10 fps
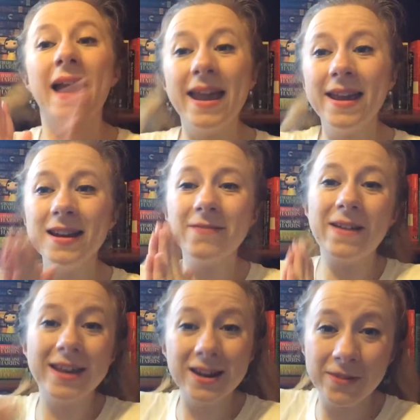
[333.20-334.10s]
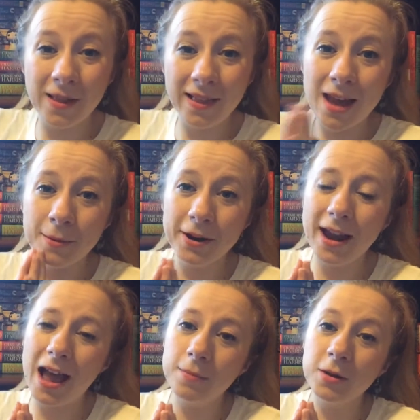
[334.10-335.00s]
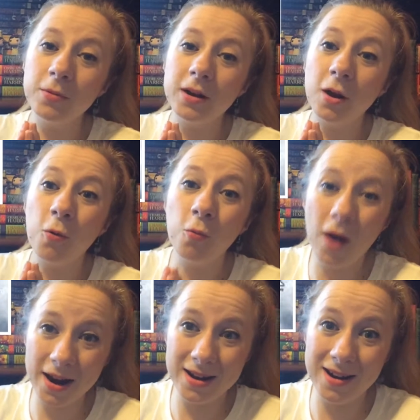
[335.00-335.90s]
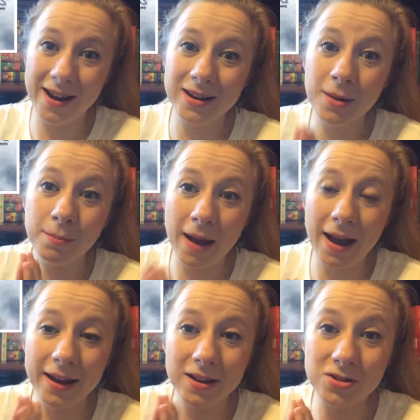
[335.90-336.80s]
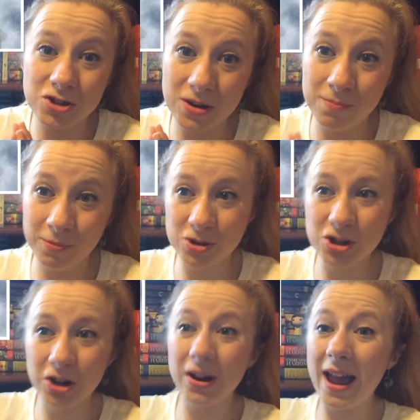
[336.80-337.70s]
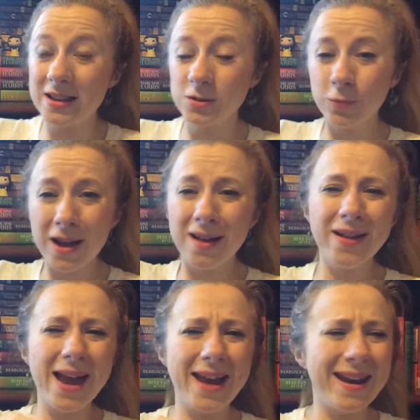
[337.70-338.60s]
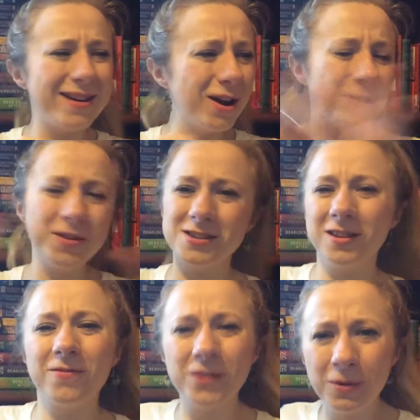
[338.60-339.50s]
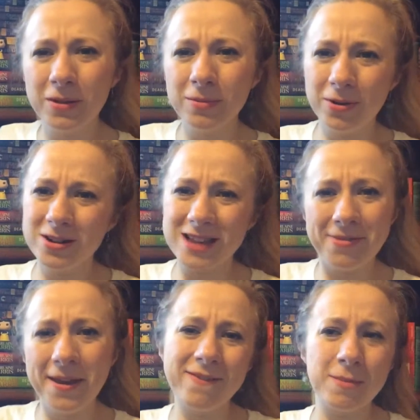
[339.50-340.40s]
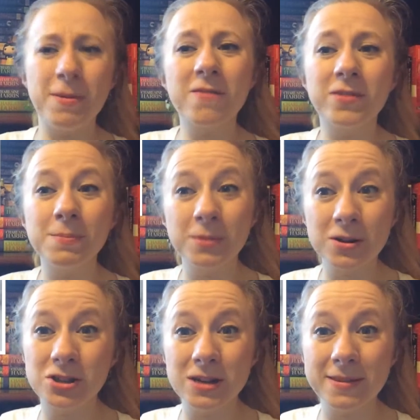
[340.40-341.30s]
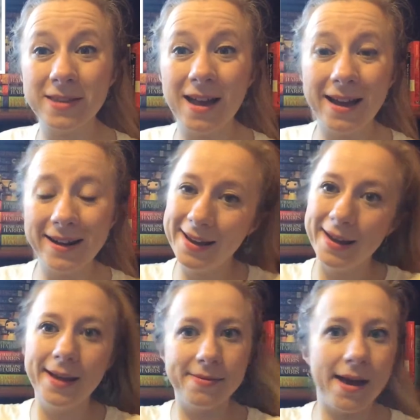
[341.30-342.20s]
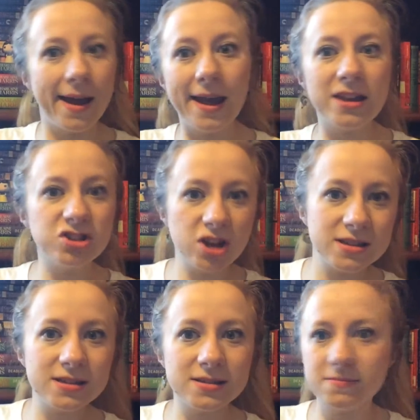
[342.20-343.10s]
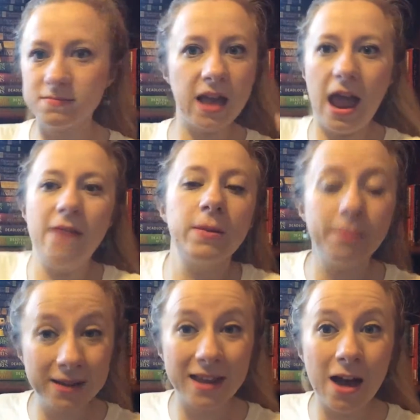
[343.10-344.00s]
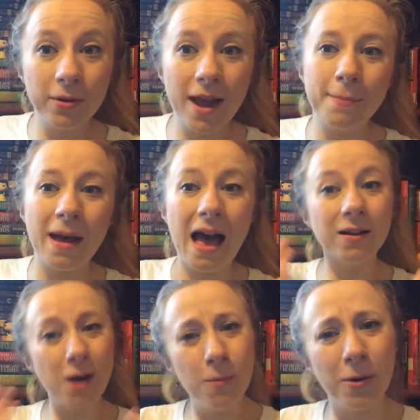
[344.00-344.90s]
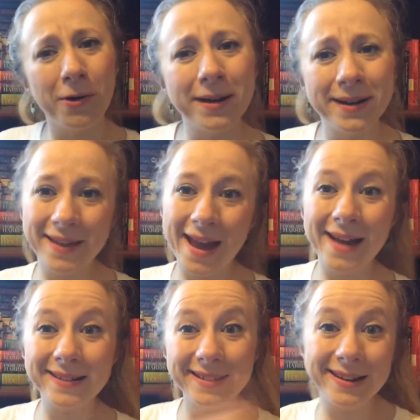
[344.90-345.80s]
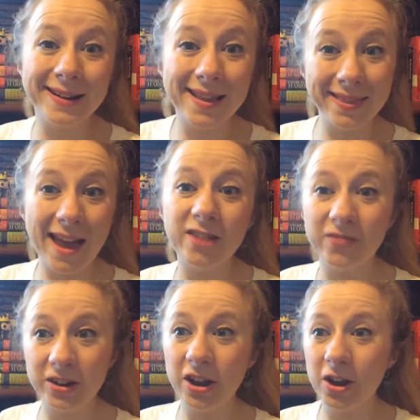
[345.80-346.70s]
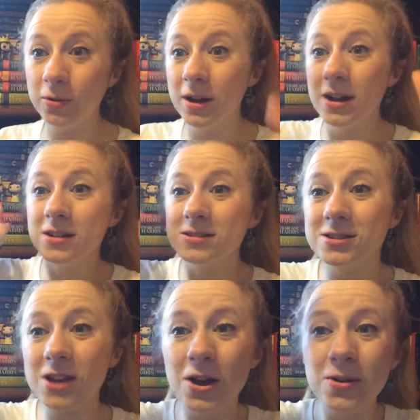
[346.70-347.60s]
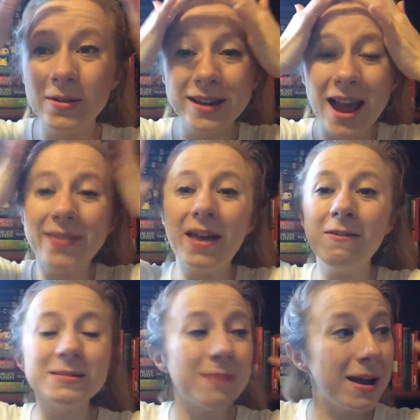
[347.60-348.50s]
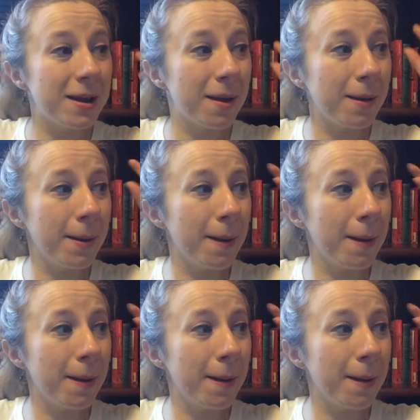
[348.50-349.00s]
And if I get it from the library, I'll be reading White Knight by Jim Butcher as well. And I know there's still a few other books I think I have to pick for the BookTube-A-Thon that I just haven't picked out yet. But I'll go more into that in that video. So yeah, that was my